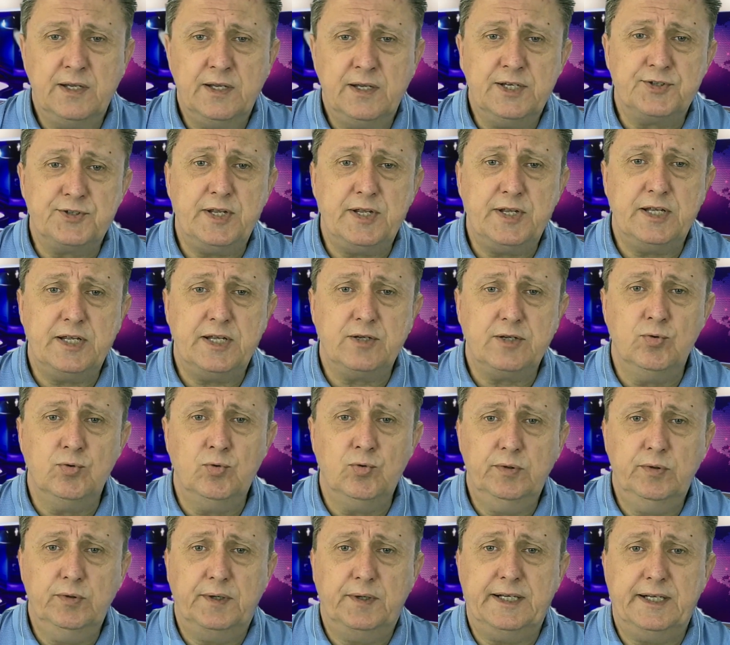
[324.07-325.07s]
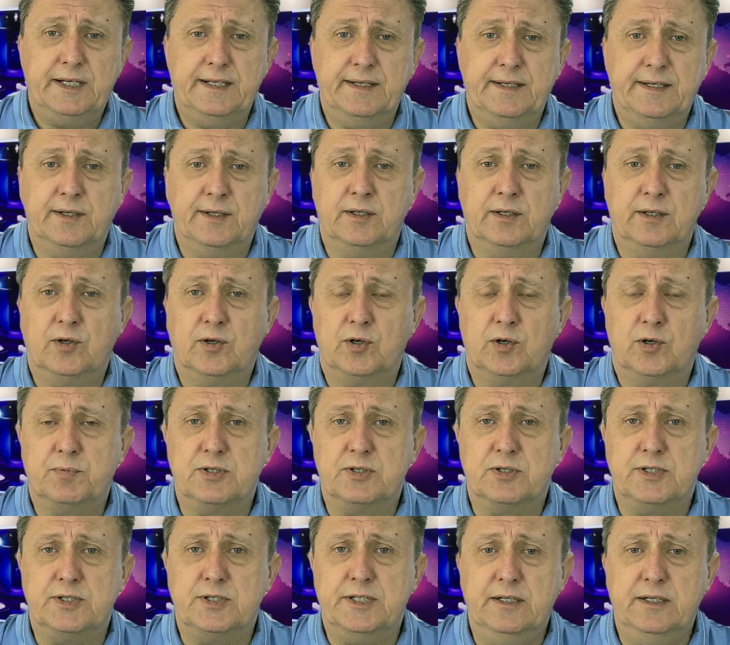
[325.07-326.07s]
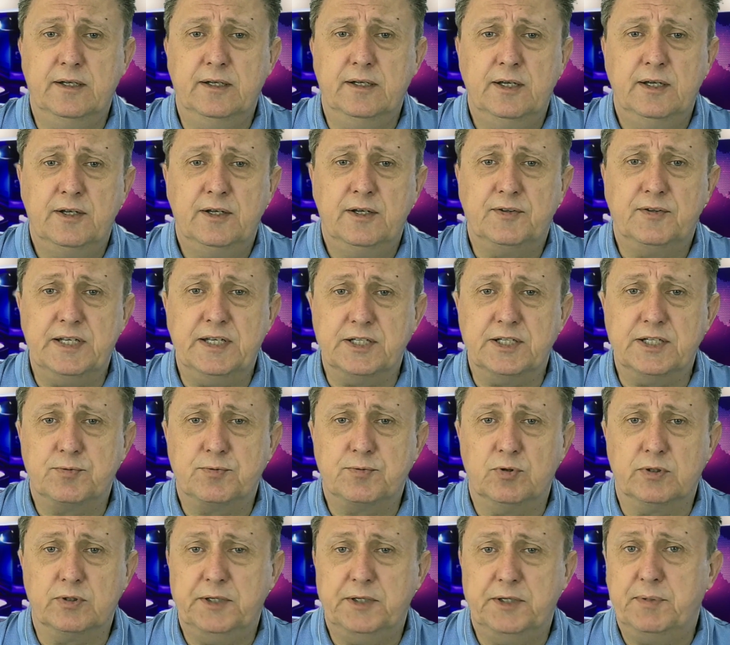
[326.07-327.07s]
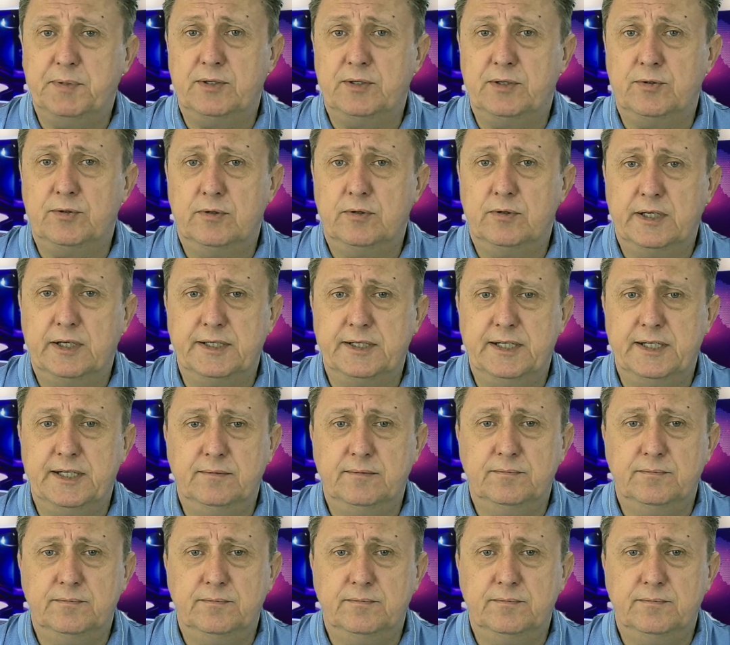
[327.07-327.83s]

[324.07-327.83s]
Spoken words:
Stay cool, and obviously things will get better again.